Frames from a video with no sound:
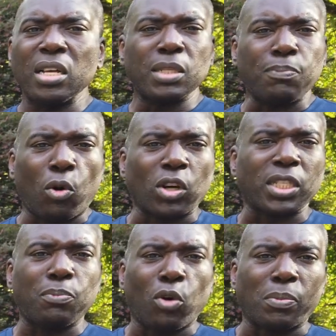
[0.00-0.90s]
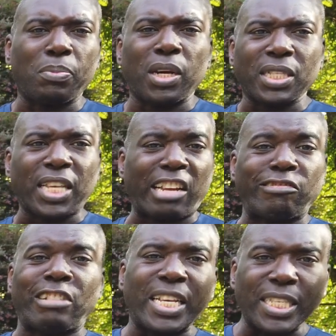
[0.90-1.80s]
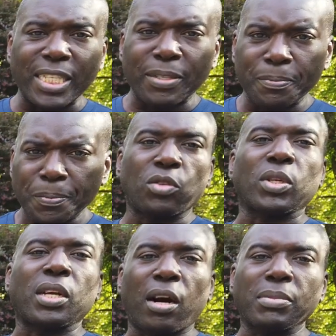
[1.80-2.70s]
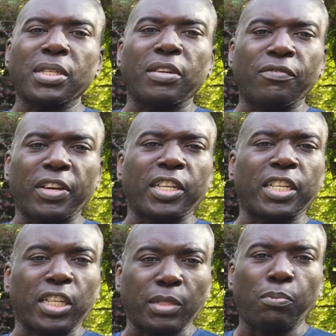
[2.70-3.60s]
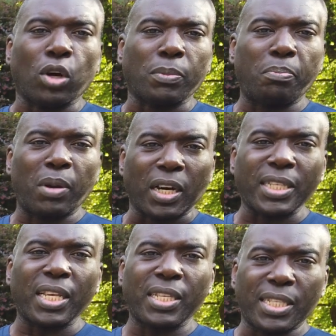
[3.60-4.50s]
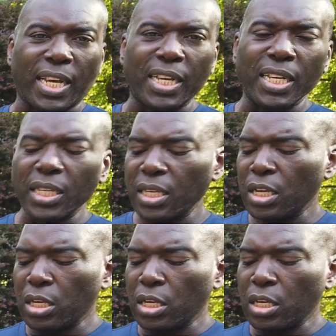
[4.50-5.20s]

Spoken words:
Sport, Sport Plus, and Race. So it comes configured in the Sport Plus setting.